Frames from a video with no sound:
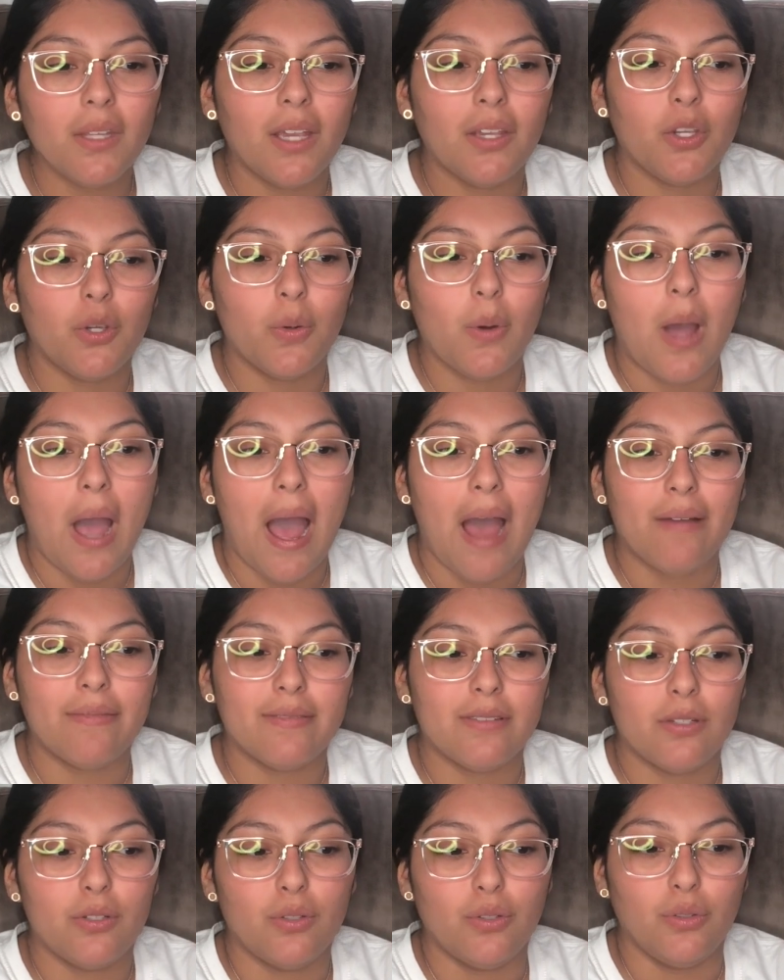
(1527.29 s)
you have
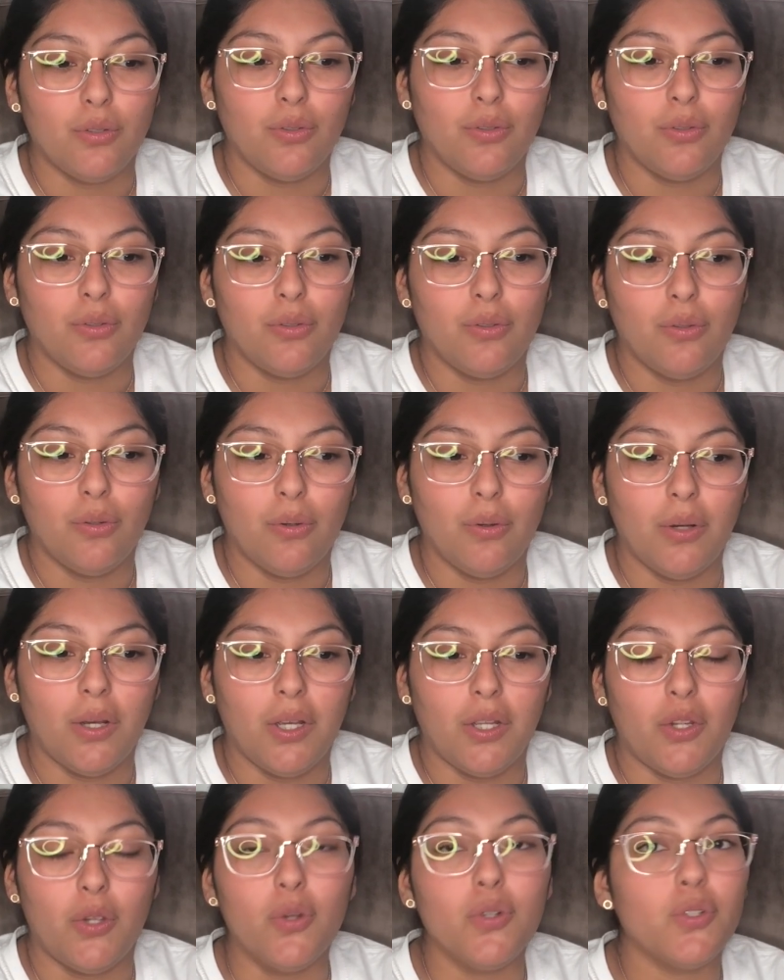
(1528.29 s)
to
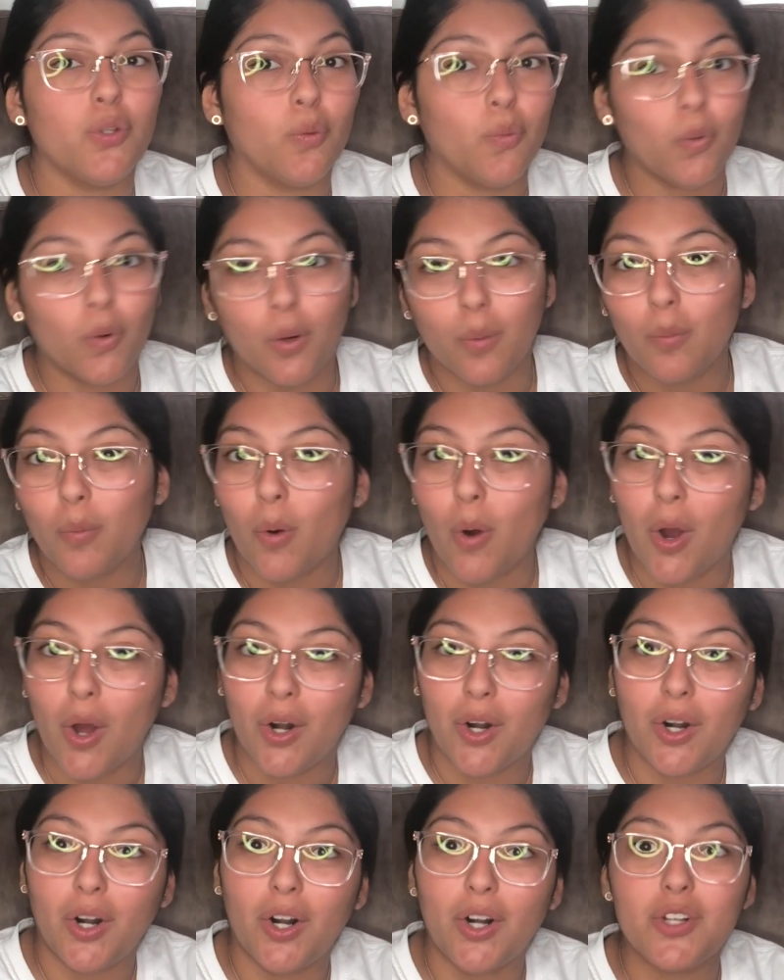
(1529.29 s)
use the warm
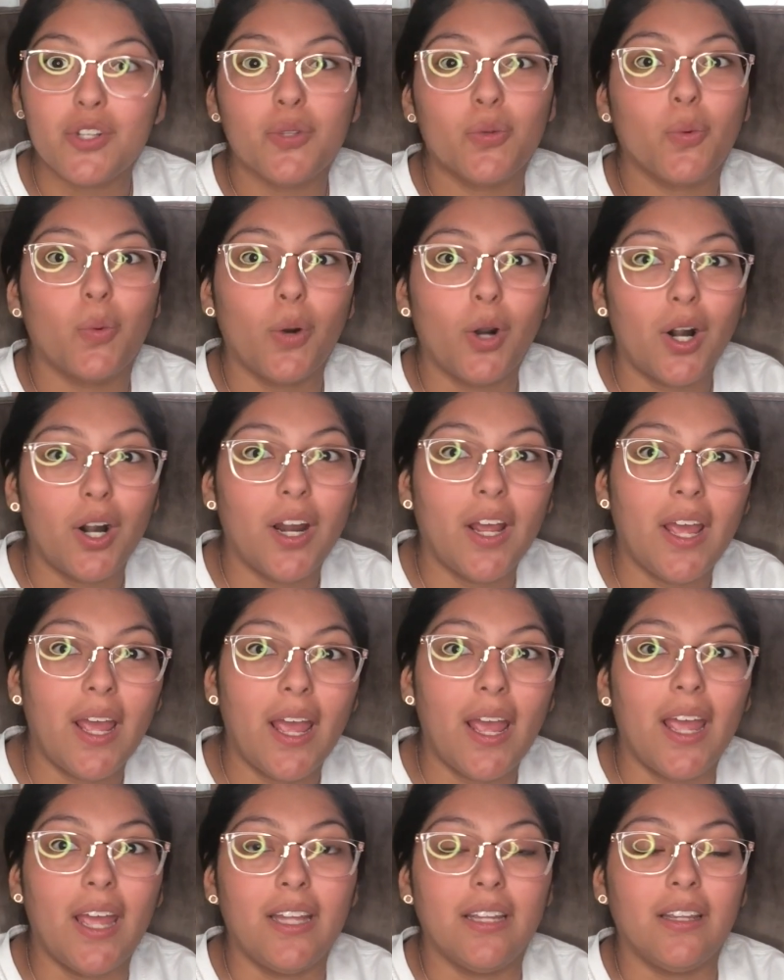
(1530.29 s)
water, squirt
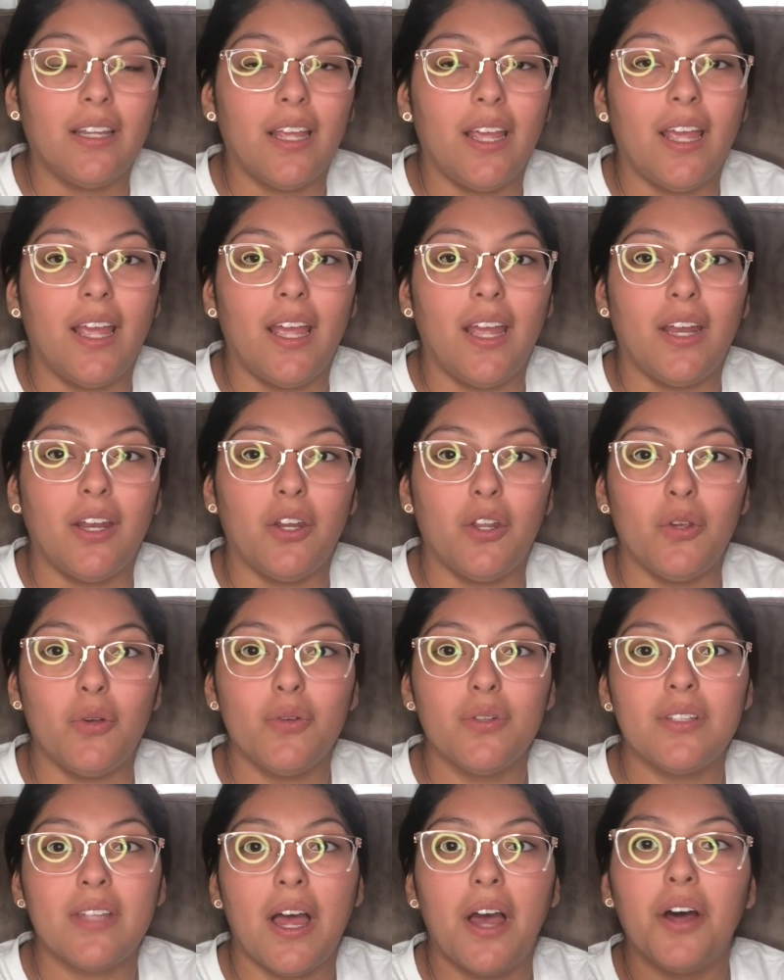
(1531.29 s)
it, and then
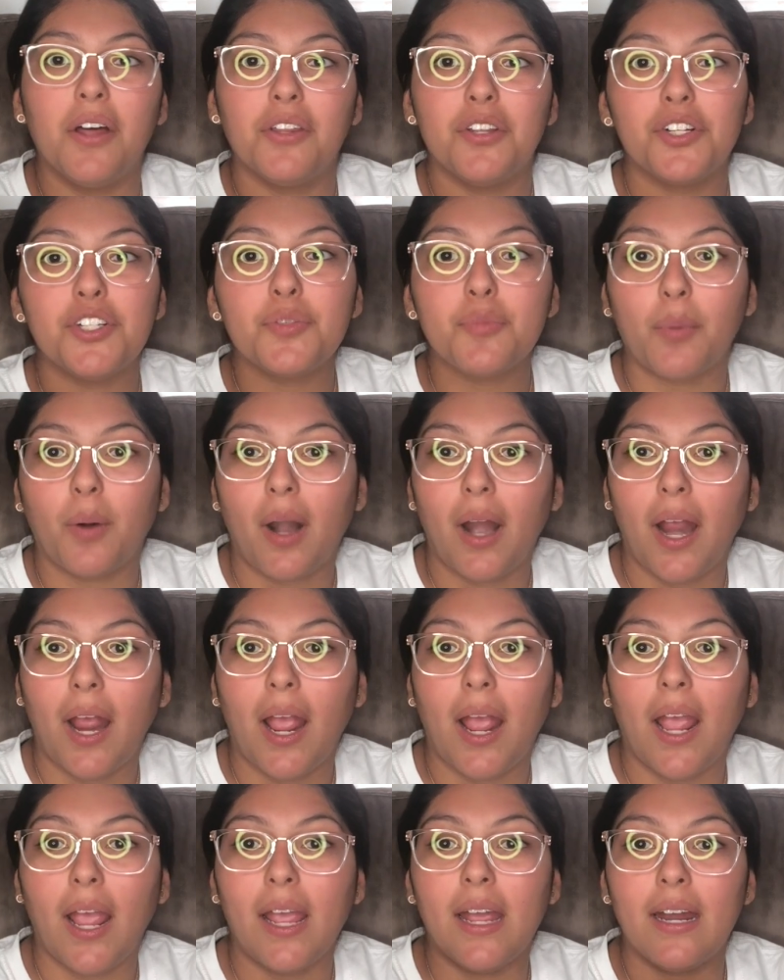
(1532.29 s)
use that other
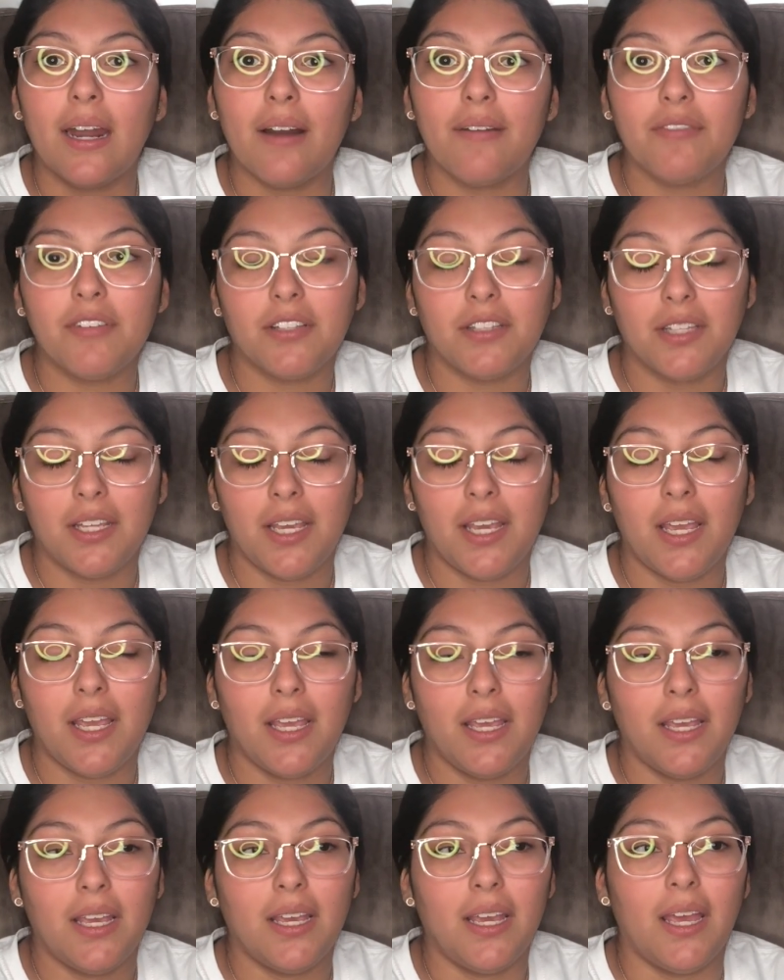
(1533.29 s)
spray and
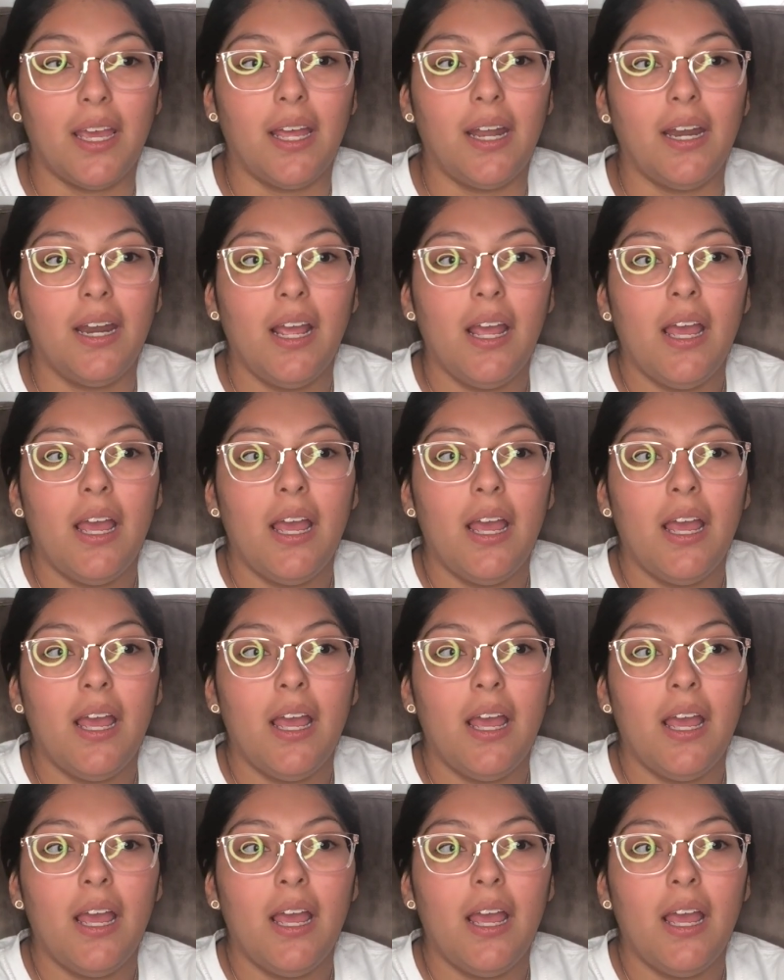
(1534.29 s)
everything, and